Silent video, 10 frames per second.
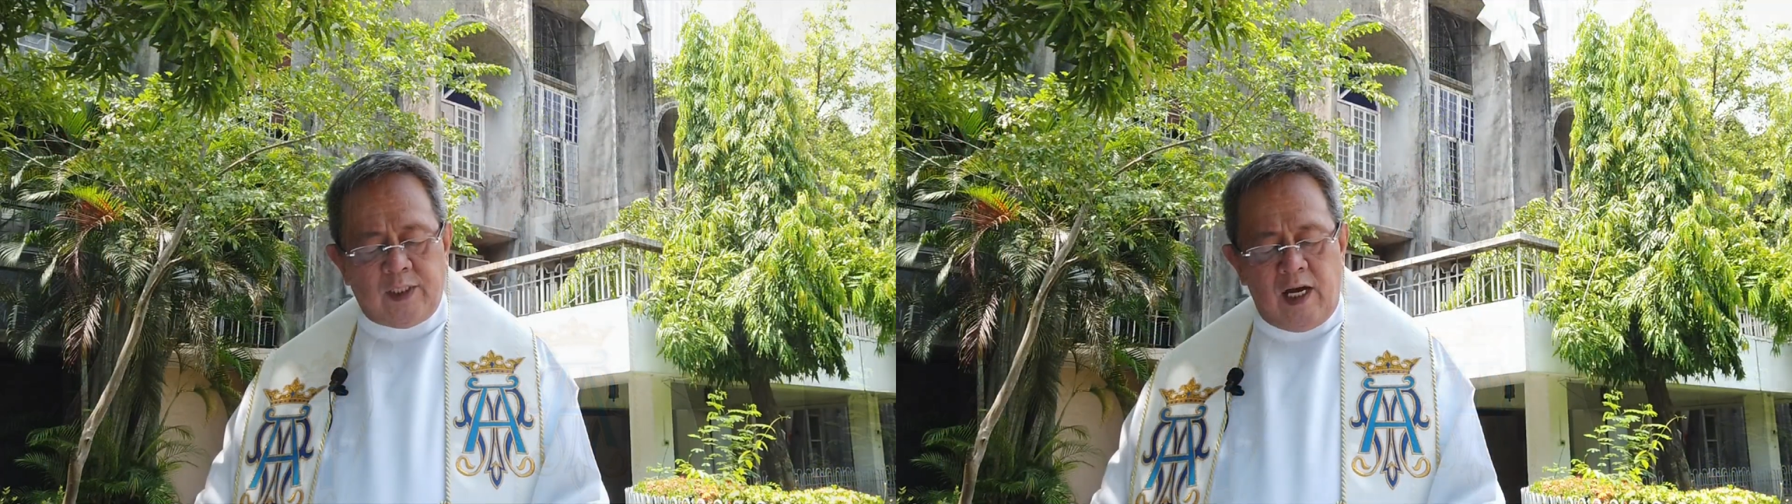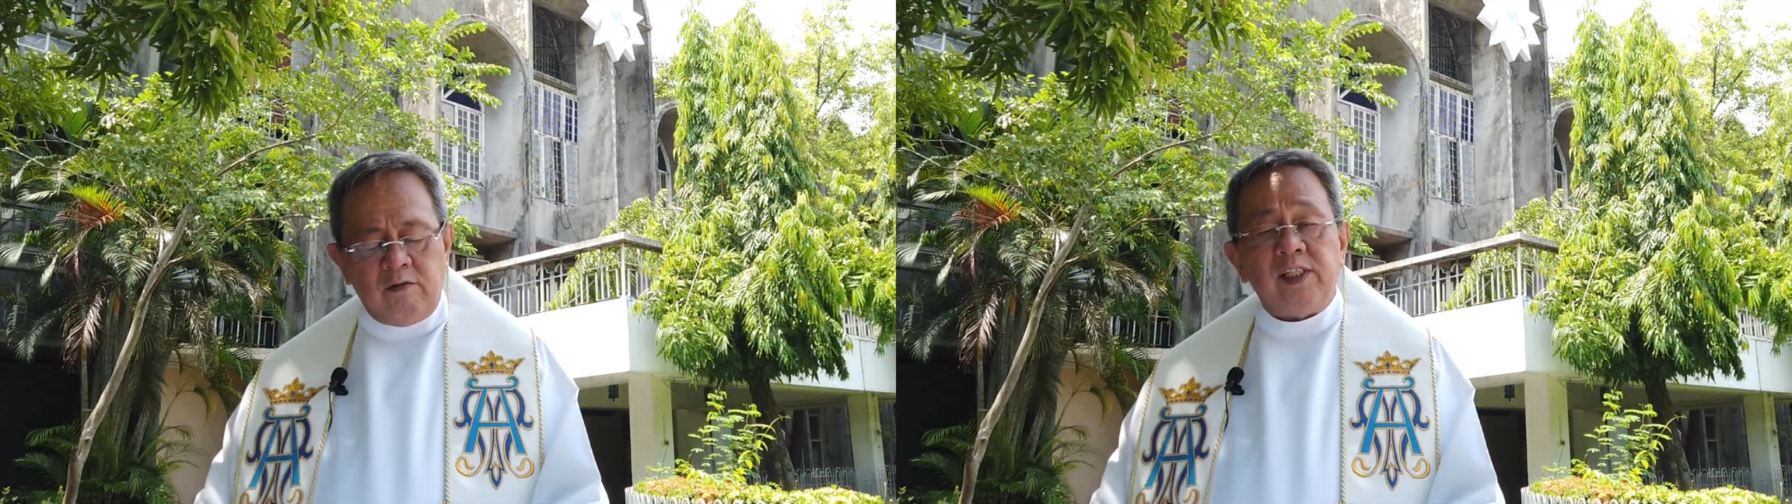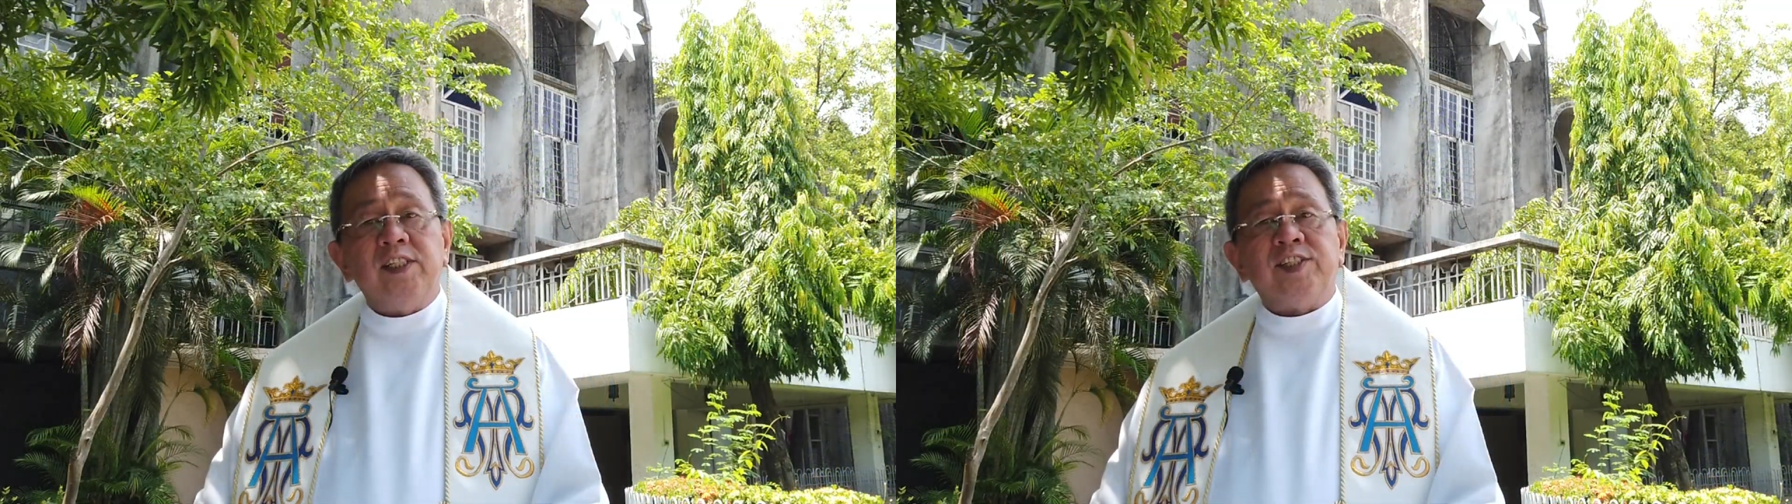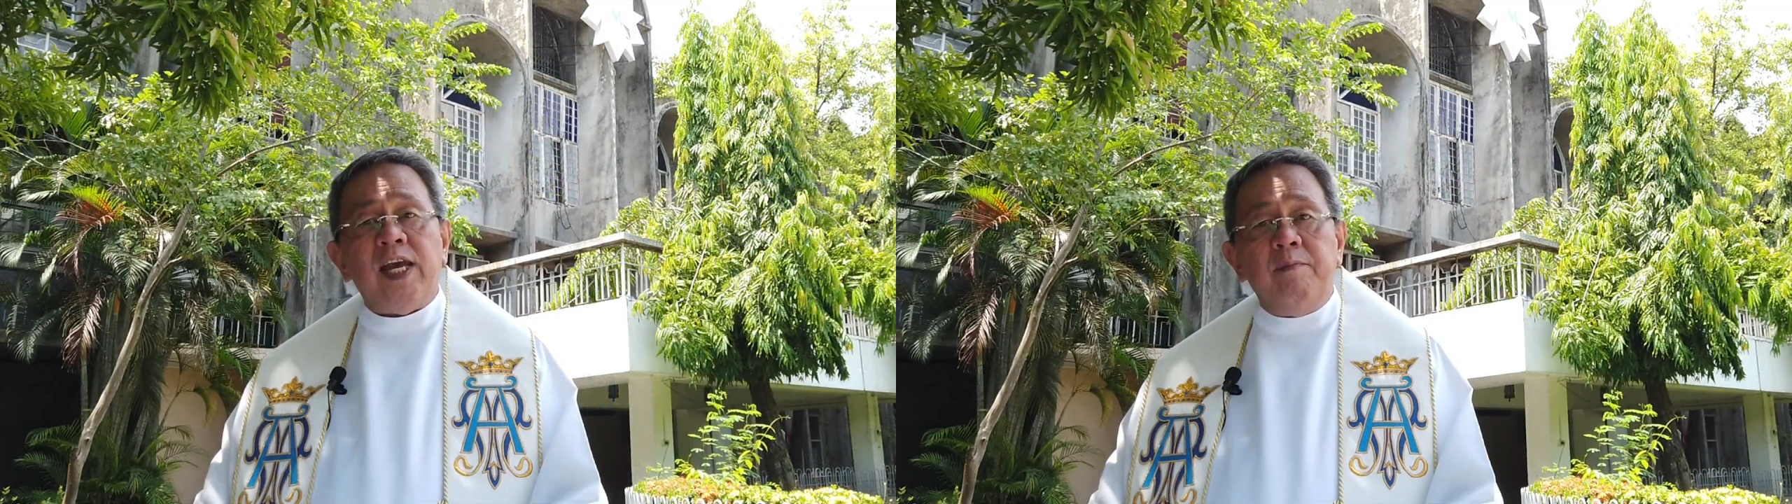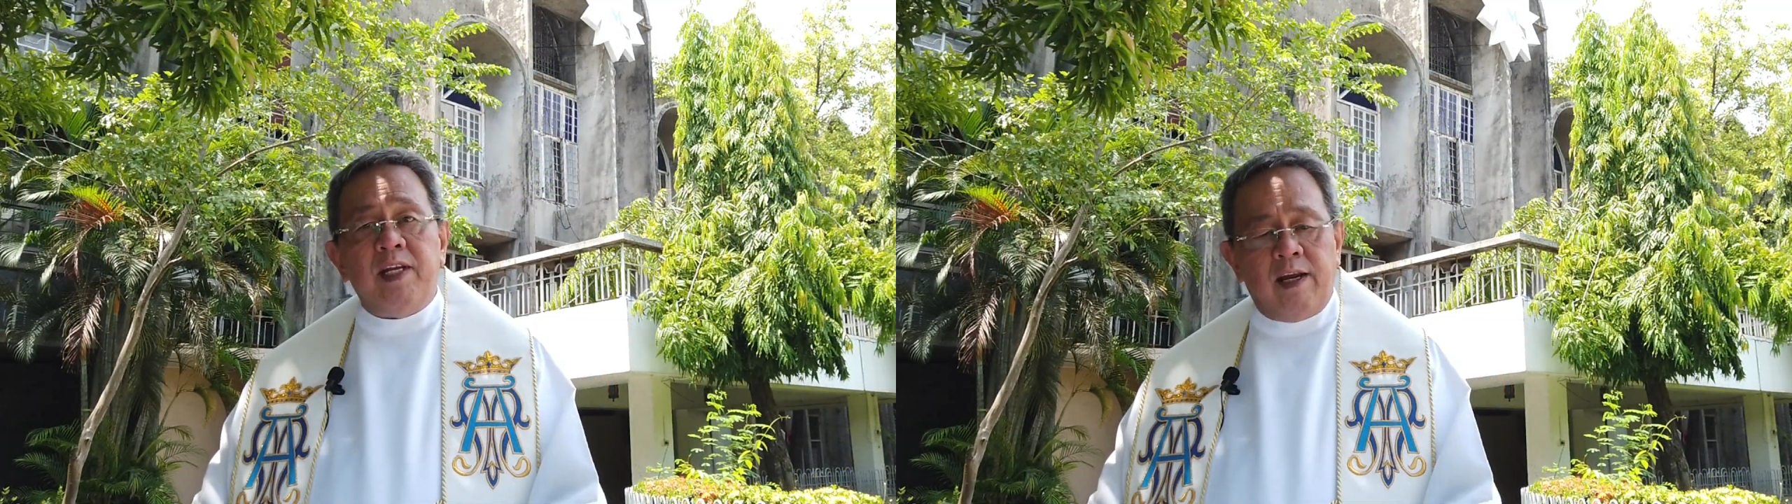of Good Counsel
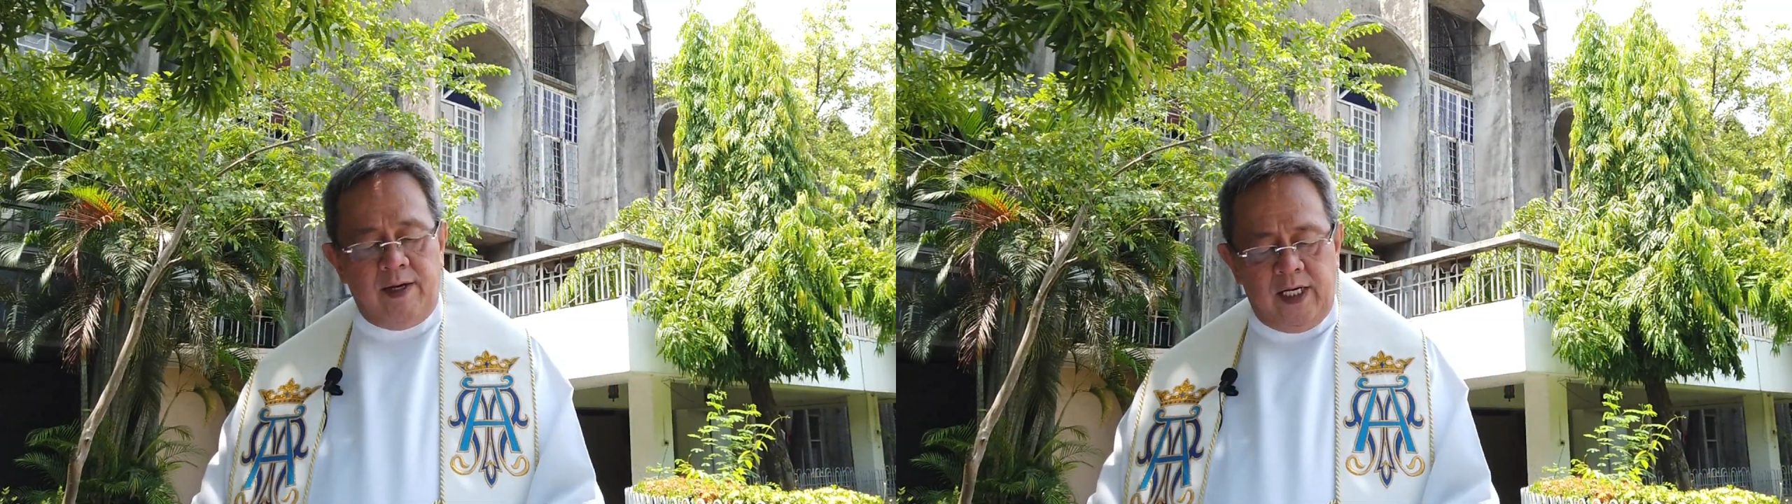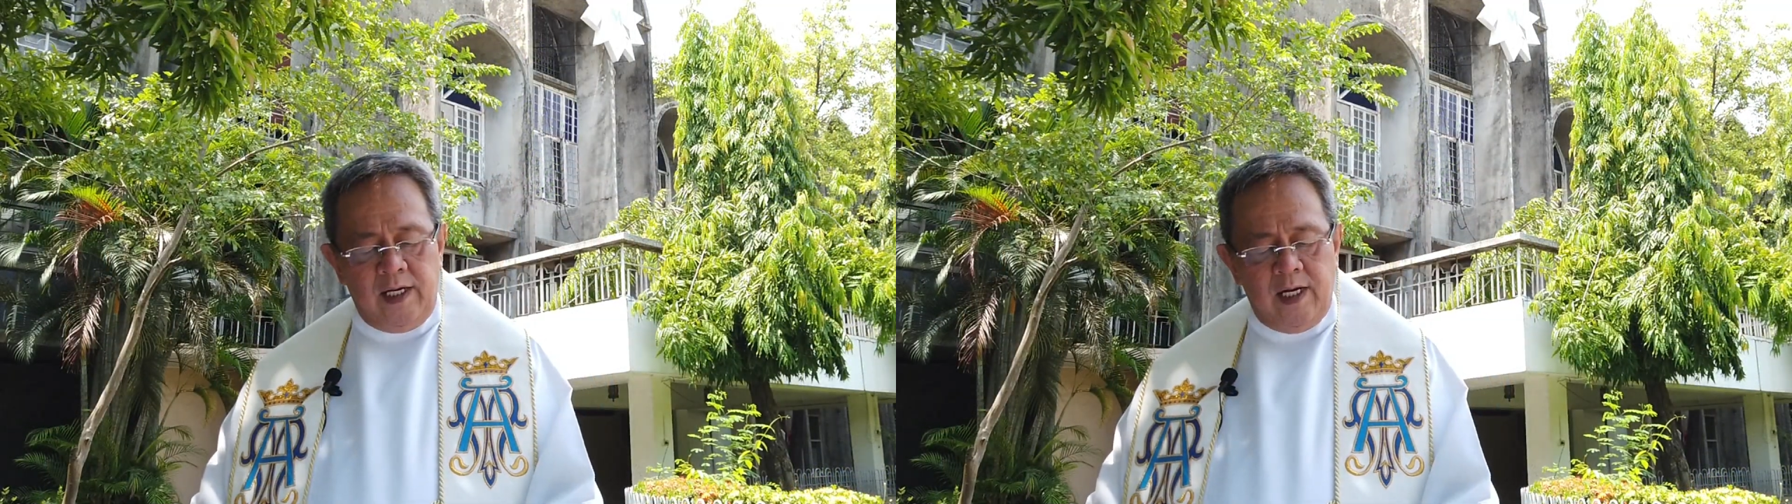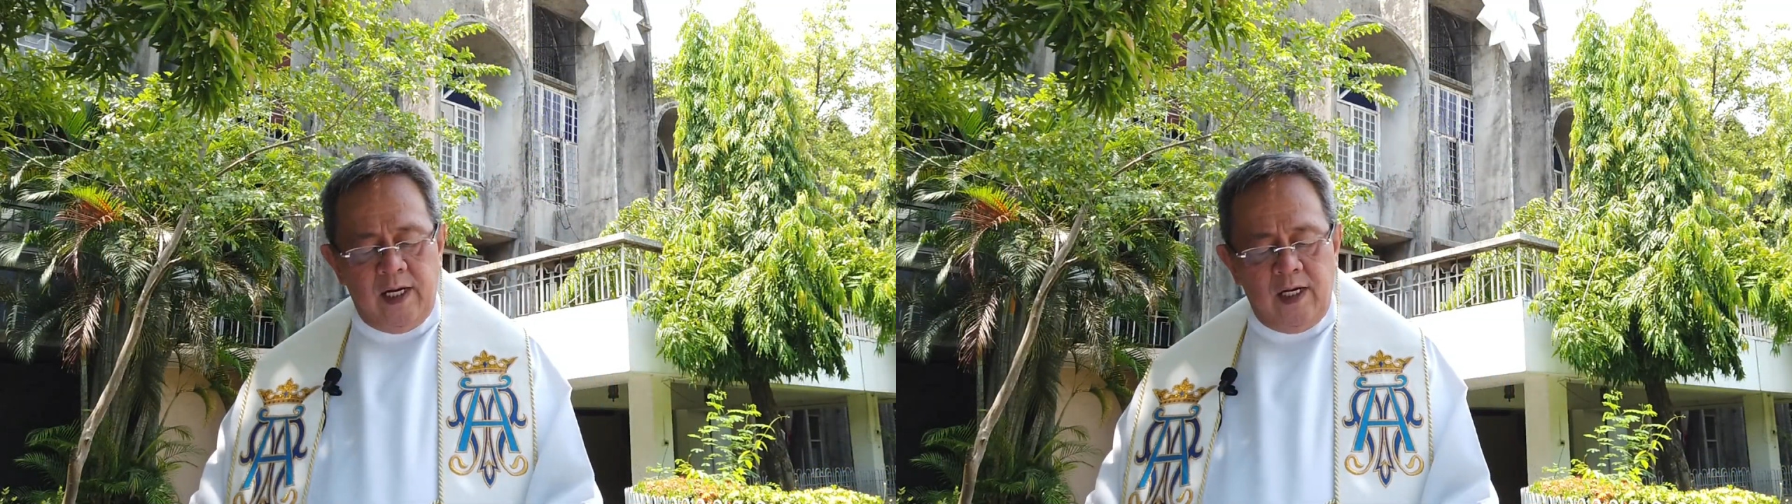Seminary